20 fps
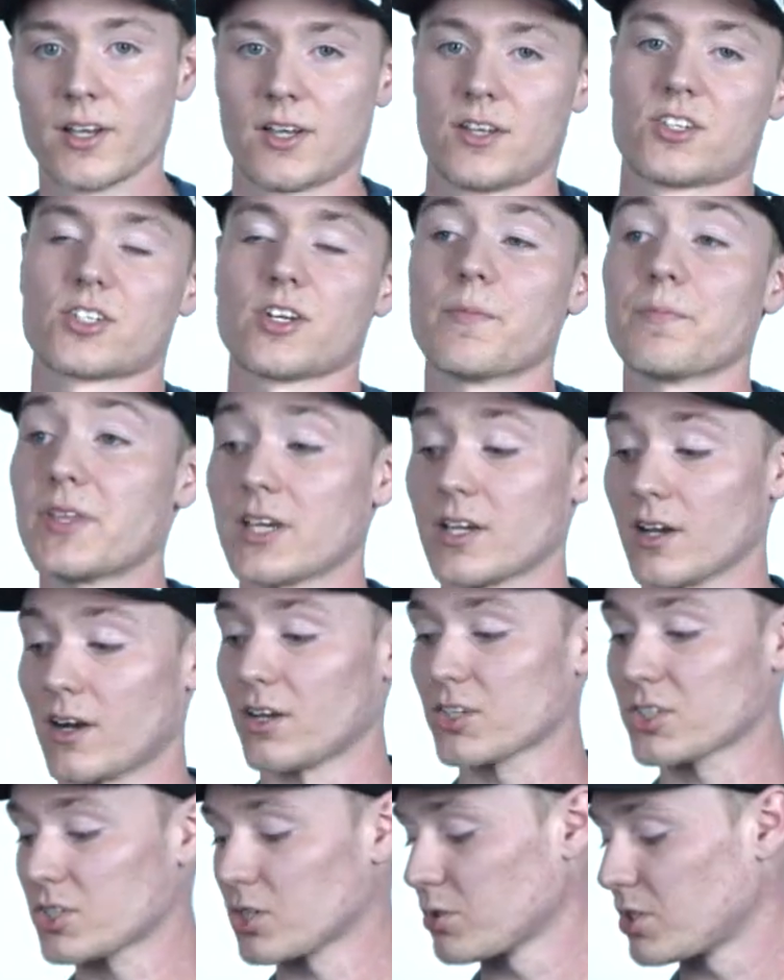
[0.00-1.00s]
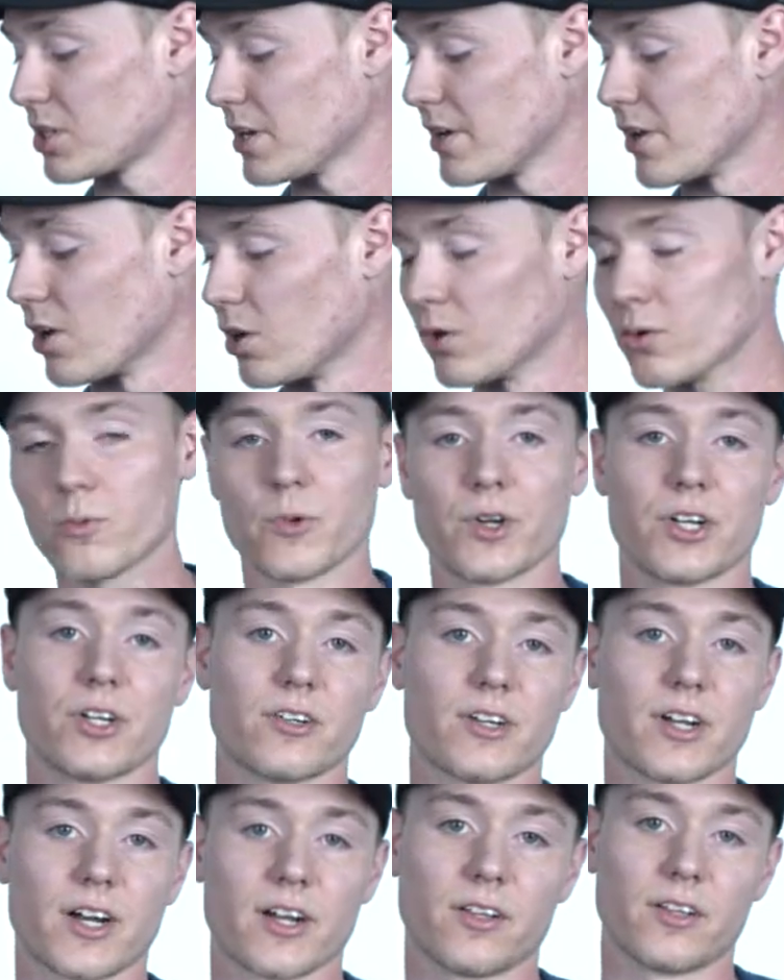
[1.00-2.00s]
Something also to note when you're
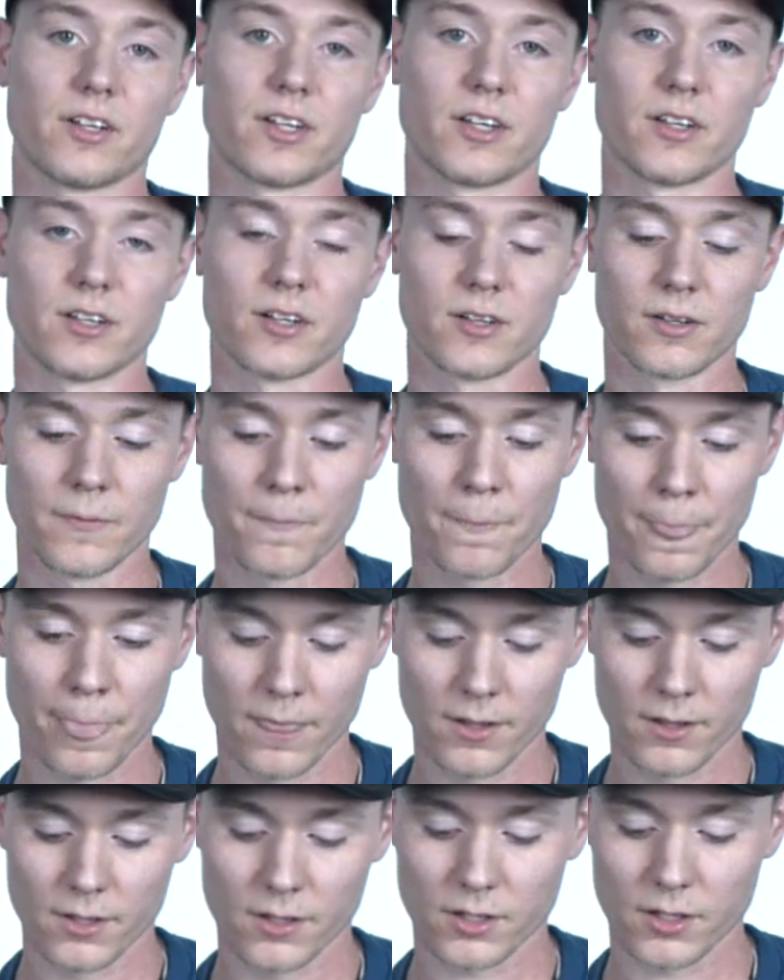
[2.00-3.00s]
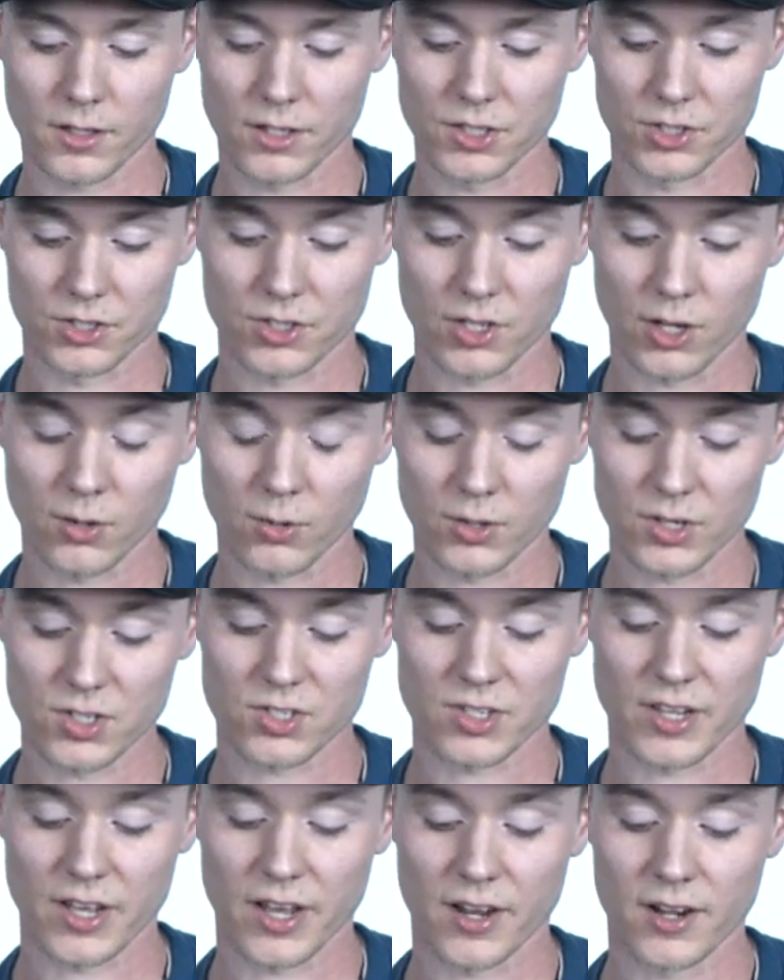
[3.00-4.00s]
dialing in uh, your tone
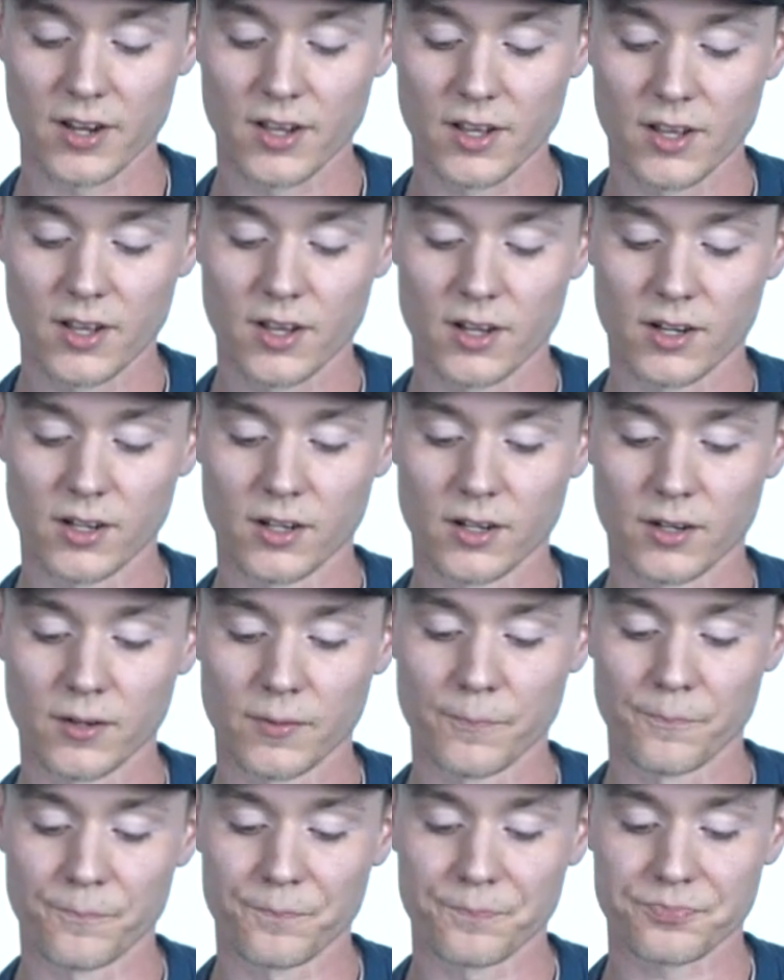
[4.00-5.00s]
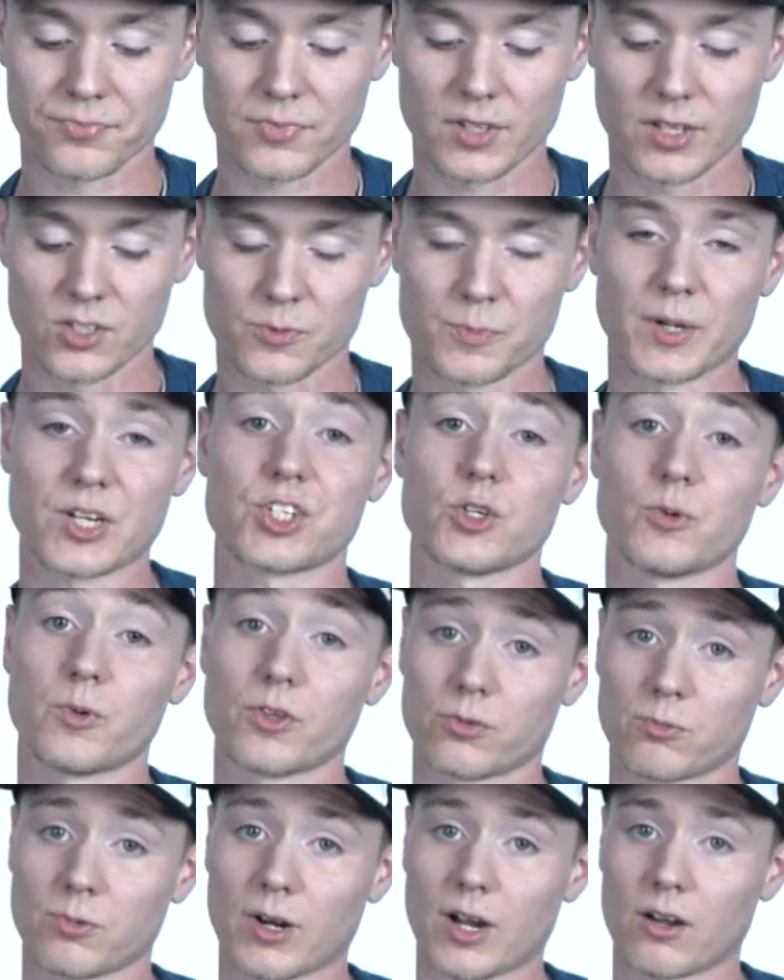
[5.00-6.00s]
is that, um, especially
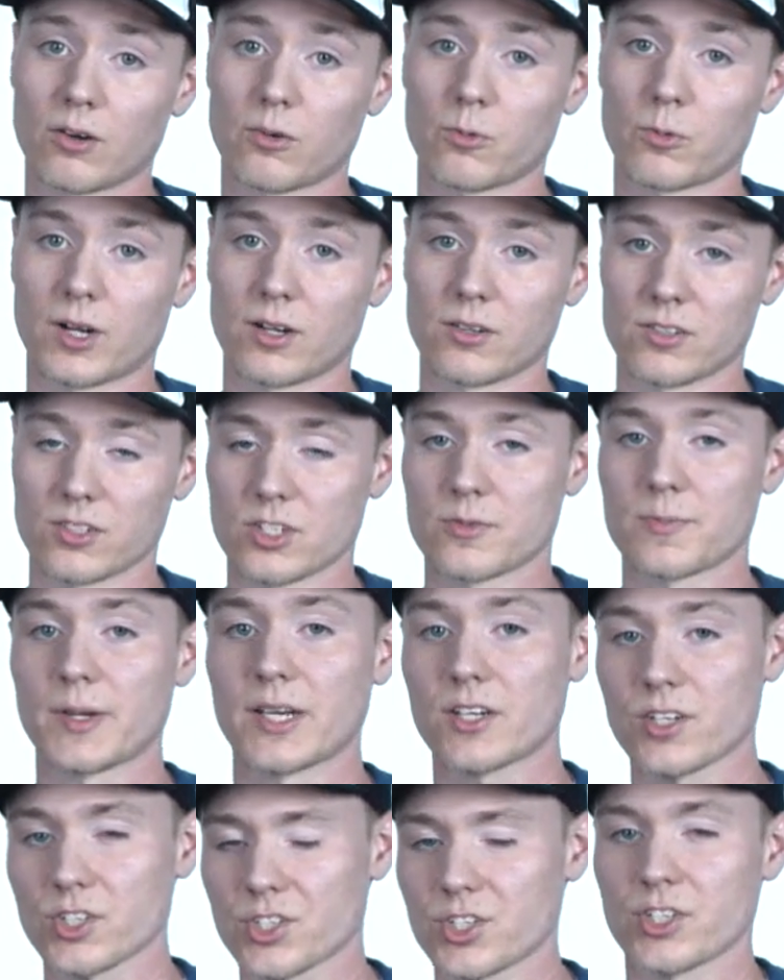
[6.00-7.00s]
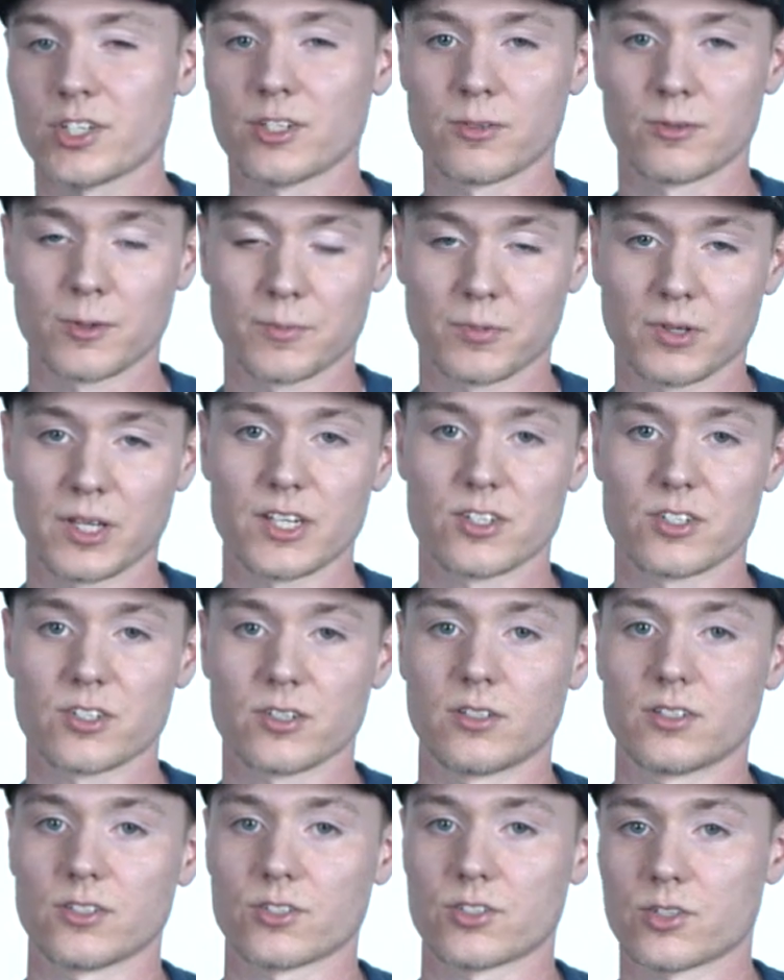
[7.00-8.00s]
with round wounds, is making sure you're
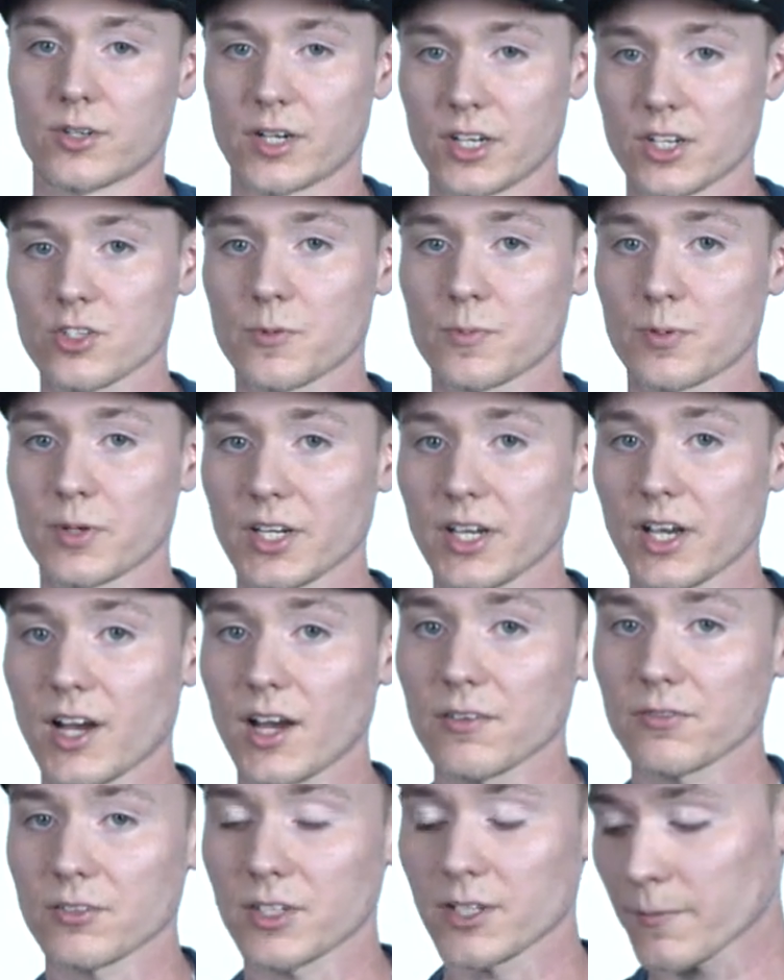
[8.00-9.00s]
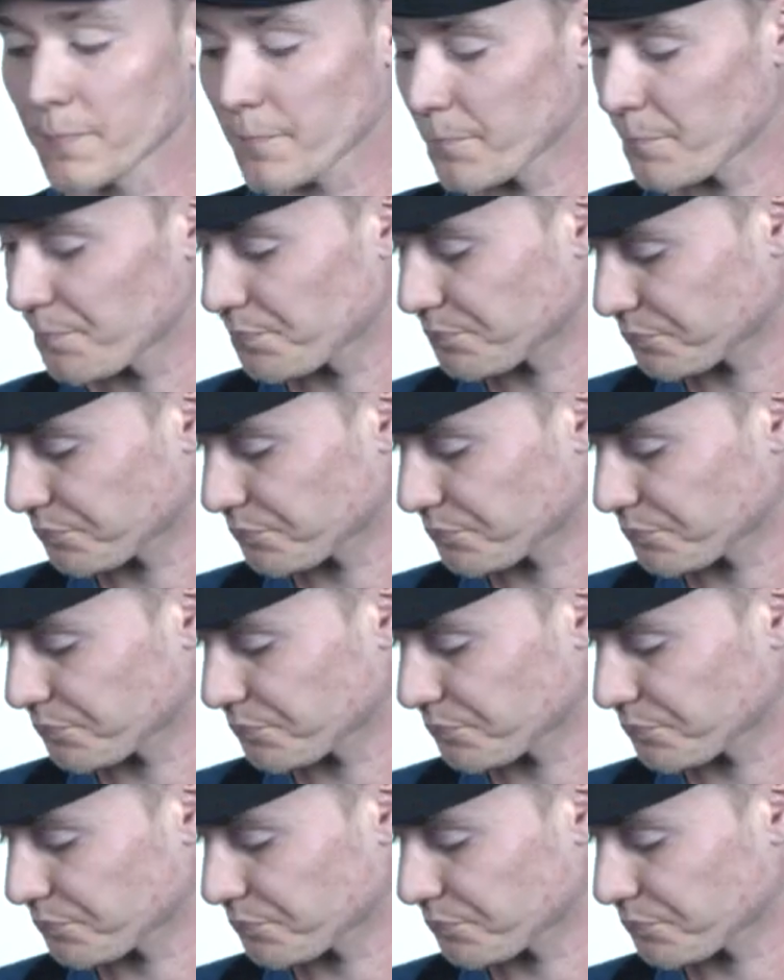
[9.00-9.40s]
replacing your strings pretty often.